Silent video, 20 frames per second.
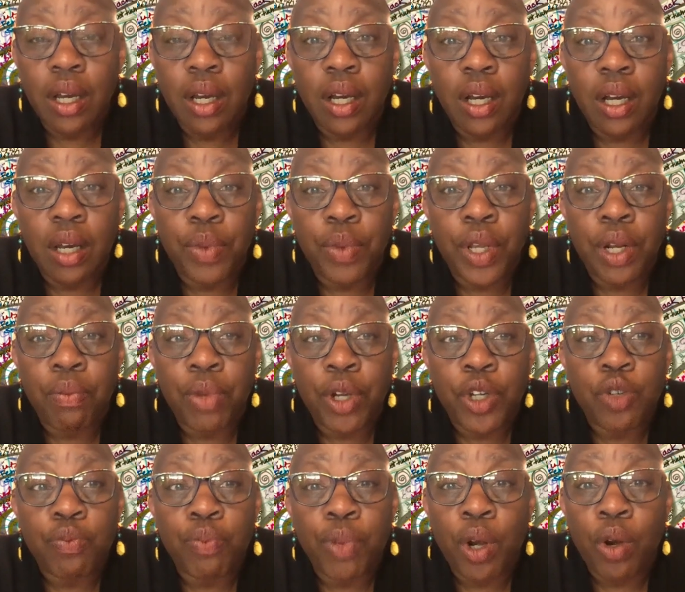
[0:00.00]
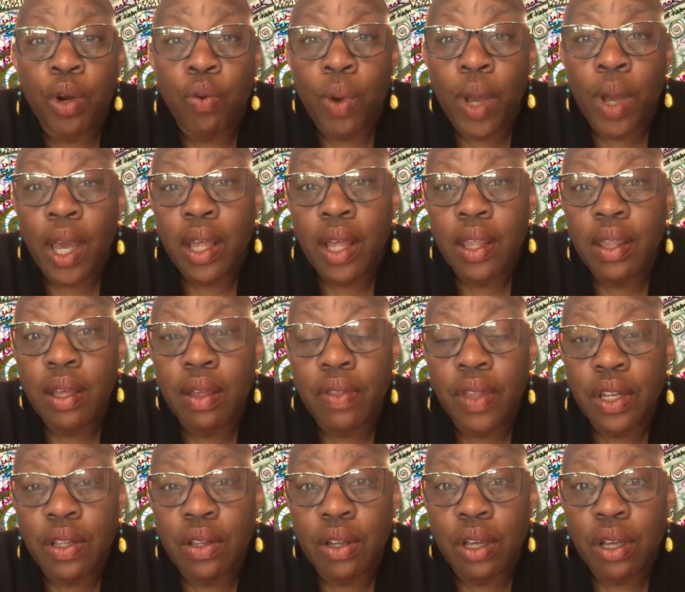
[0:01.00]
um, in a much better way
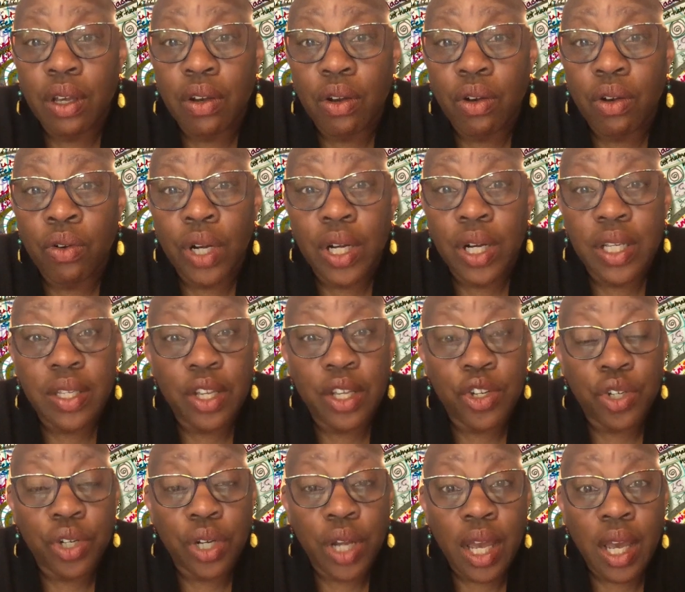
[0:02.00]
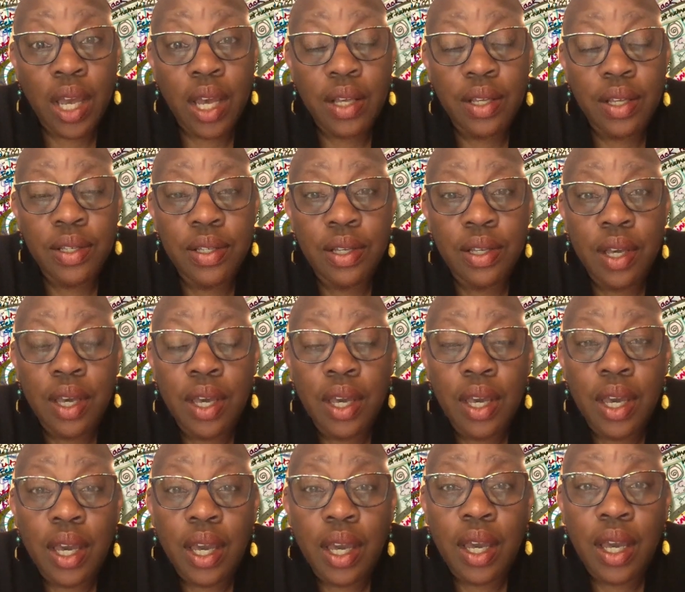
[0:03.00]
than the organization has,
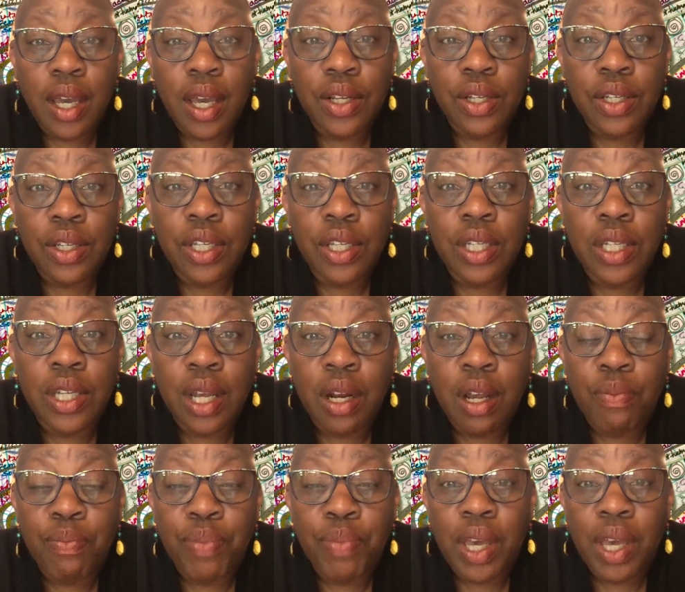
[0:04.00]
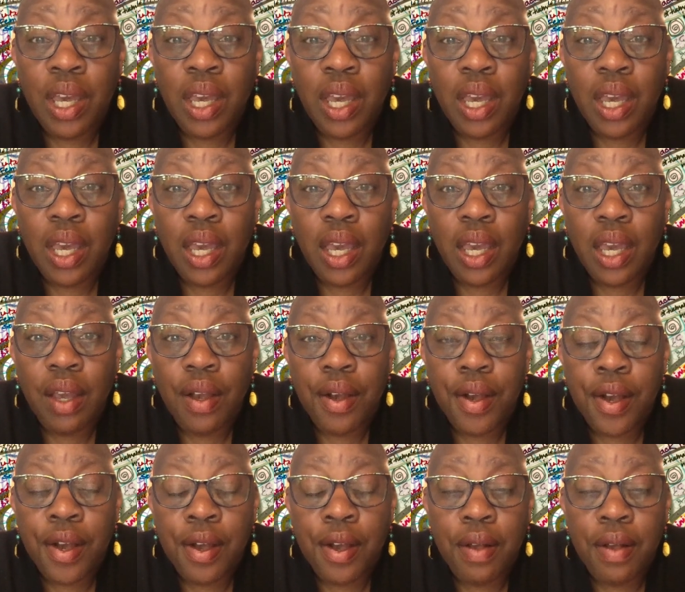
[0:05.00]
and to set up a,
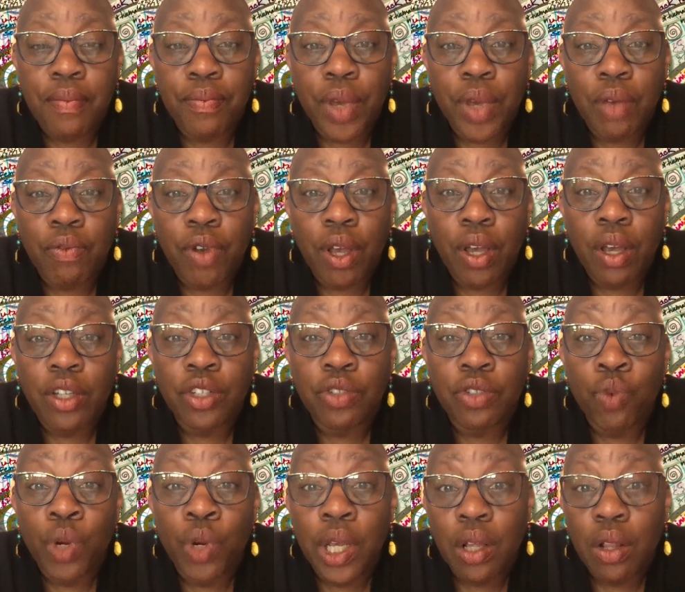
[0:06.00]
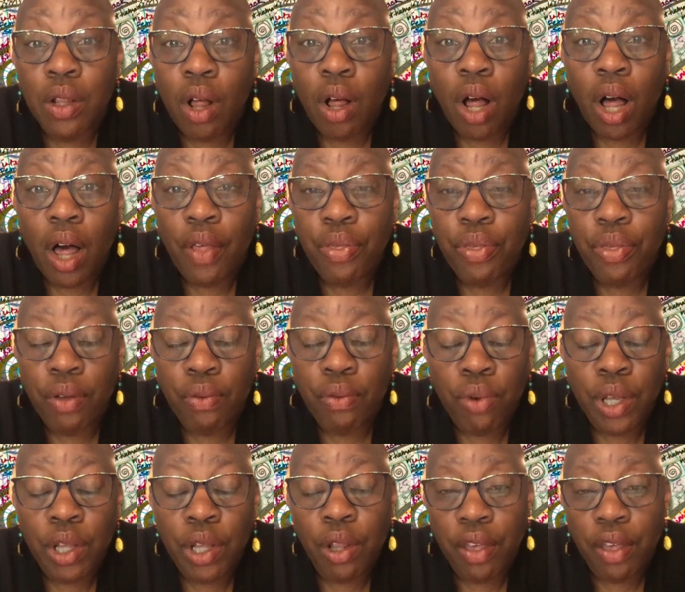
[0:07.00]
um, a, real, a
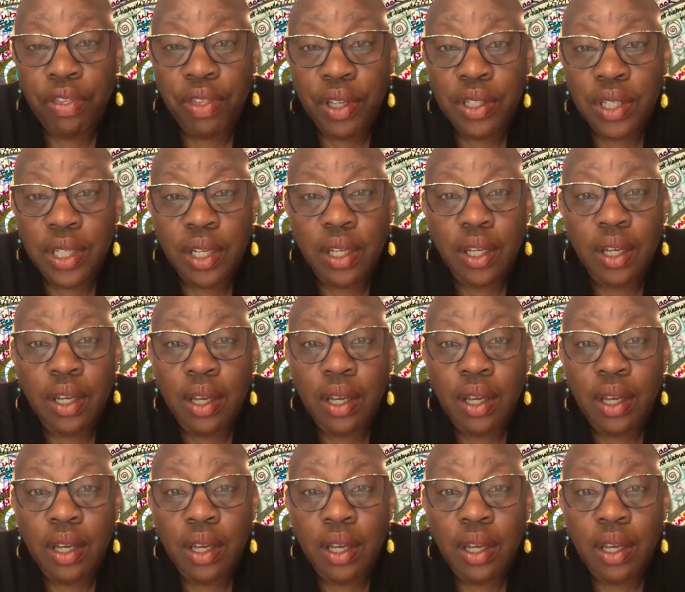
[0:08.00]
real authentic